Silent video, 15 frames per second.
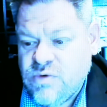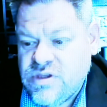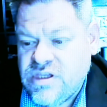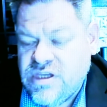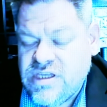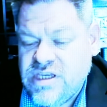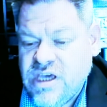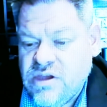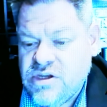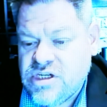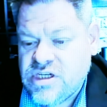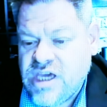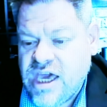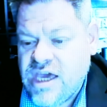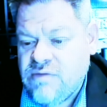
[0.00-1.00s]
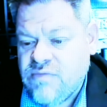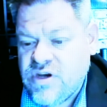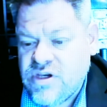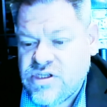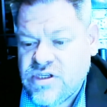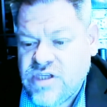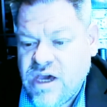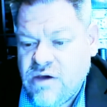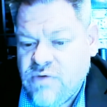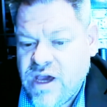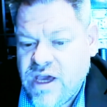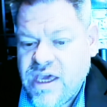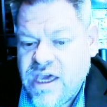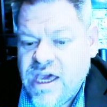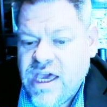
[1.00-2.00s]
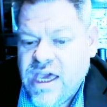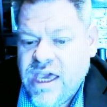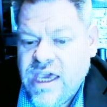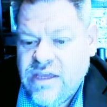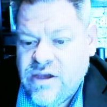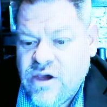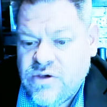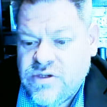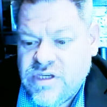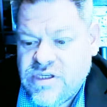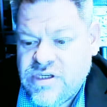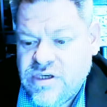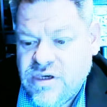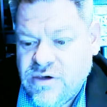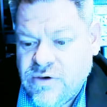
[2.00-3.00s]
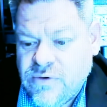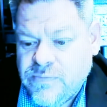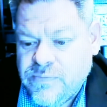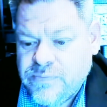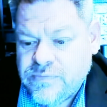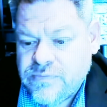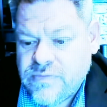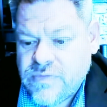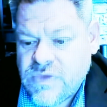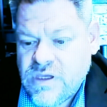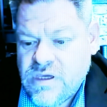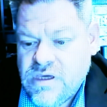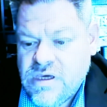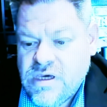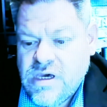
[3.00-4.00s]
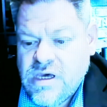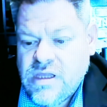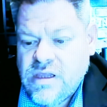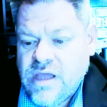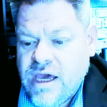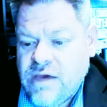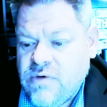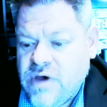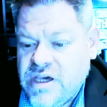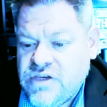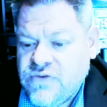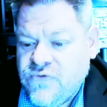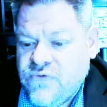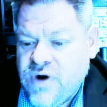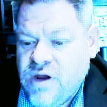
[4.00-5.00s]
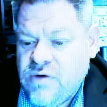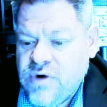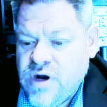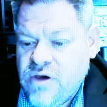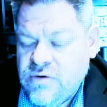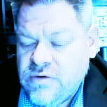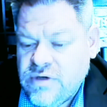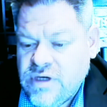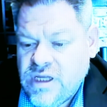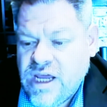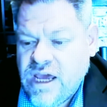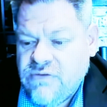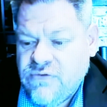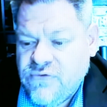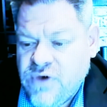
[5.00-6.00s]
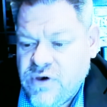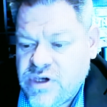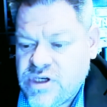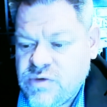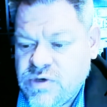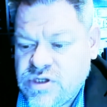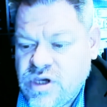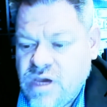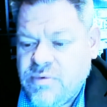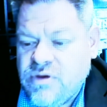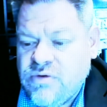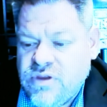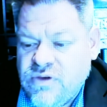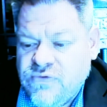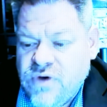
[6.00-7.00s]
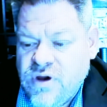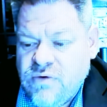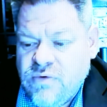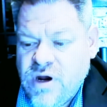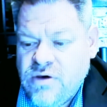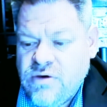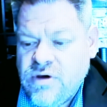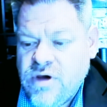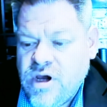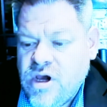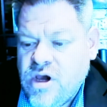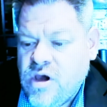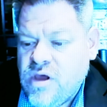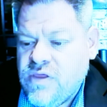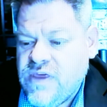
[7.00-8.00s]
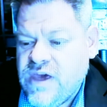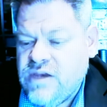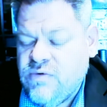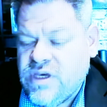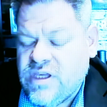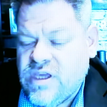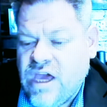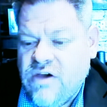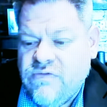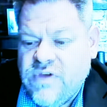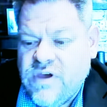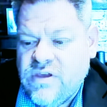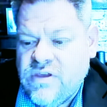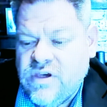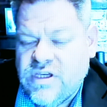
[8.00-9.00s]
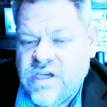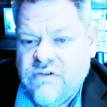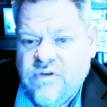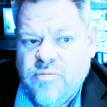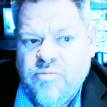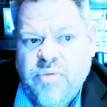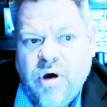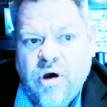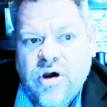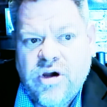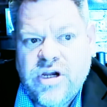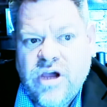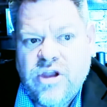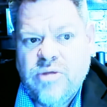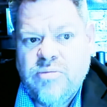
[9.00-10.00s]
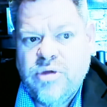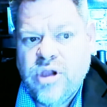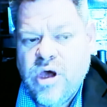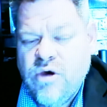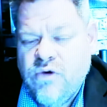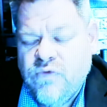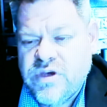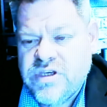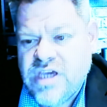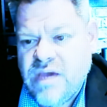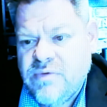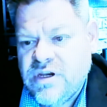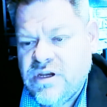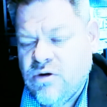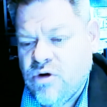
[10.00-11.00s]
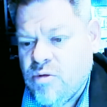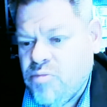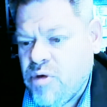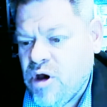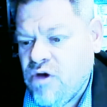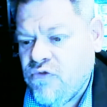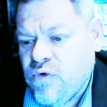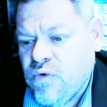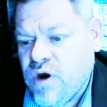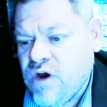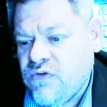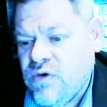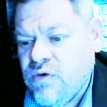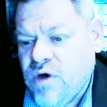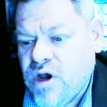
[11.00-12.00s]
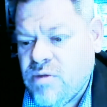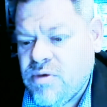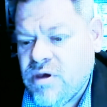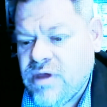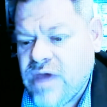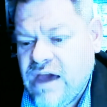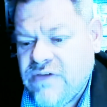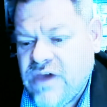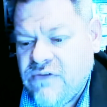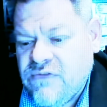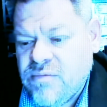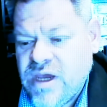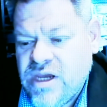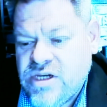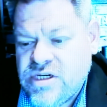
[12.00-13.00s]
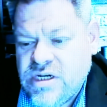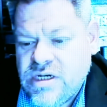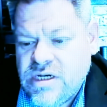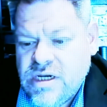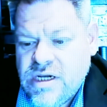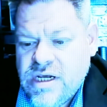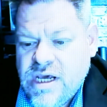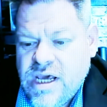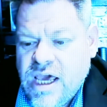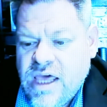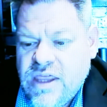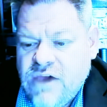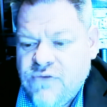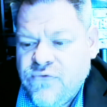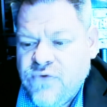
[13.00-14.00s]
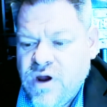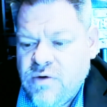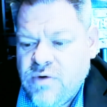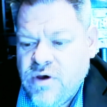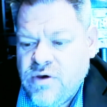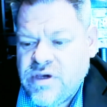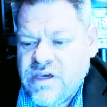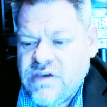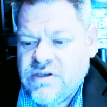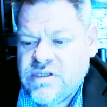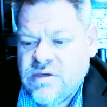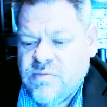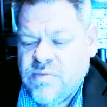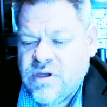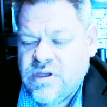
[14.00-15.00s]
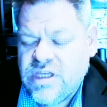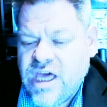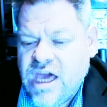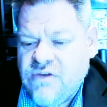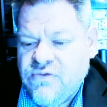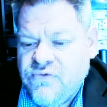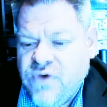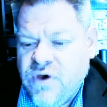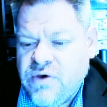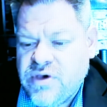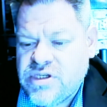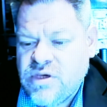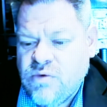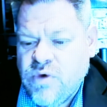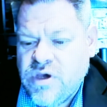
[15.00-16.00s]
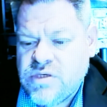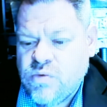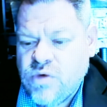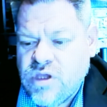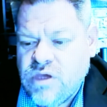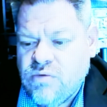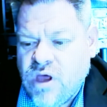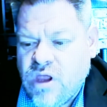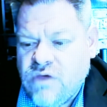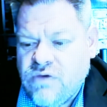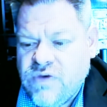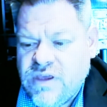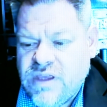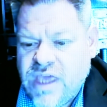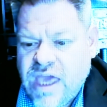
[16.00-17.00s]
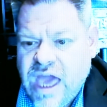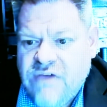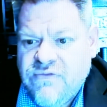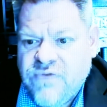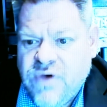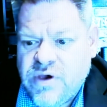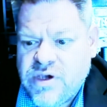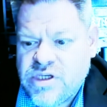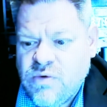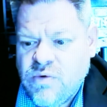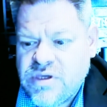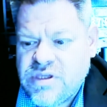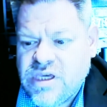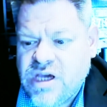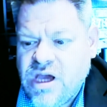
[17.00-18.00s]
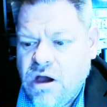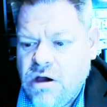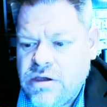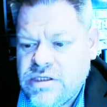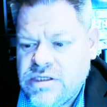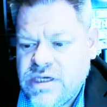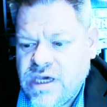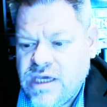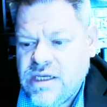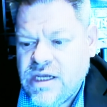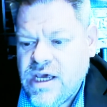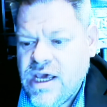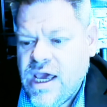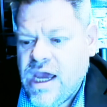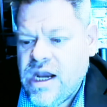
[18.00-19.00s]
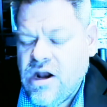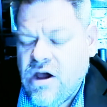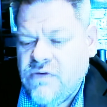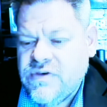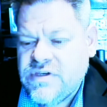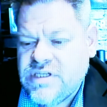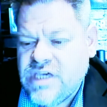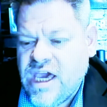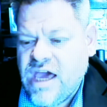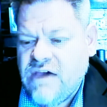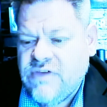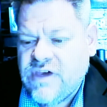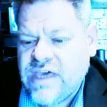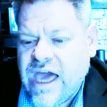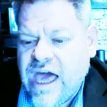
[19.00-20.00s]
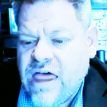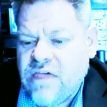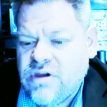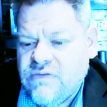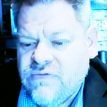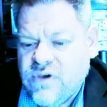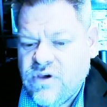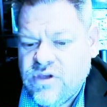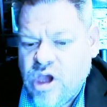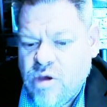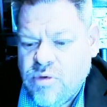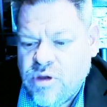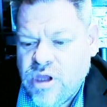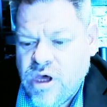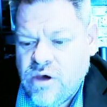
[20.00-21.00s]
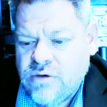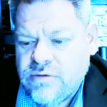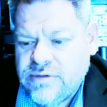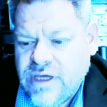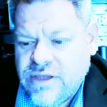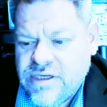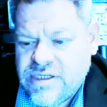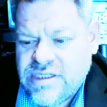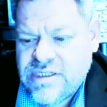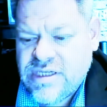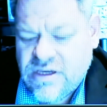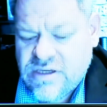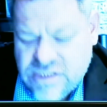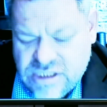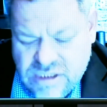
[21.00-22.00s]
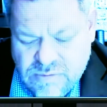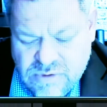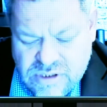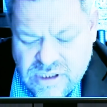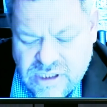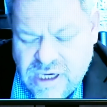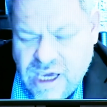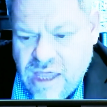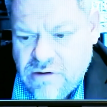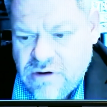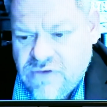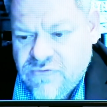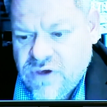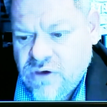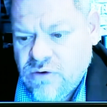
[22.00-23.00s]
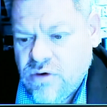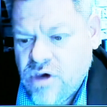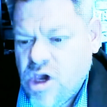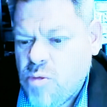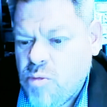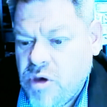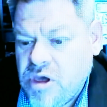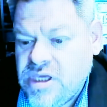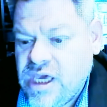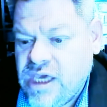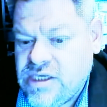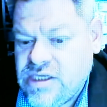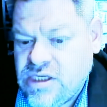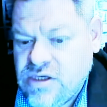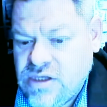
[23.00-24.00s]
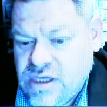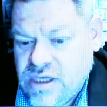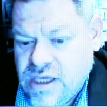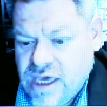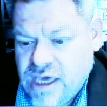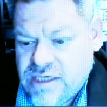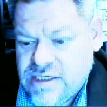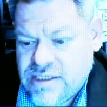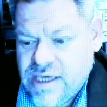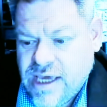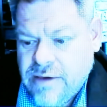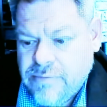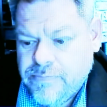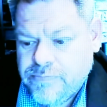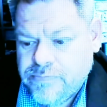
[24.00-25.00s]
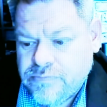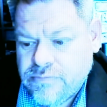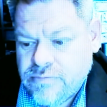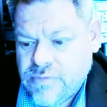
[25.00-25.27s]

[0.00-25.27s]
within the intelligent camera, so that way it knows it's you. Likewise, front row, and having focus on what's happening with the front row, then you could have a bar down below of what's happening, or above, or wherever you want to be able to have that information. And that front row gives the ability to have focus on what's really relevant, have focus on what the content, and obviously have the gallery view down below. Now this is similar to the gallery view, but it takes it to the next step.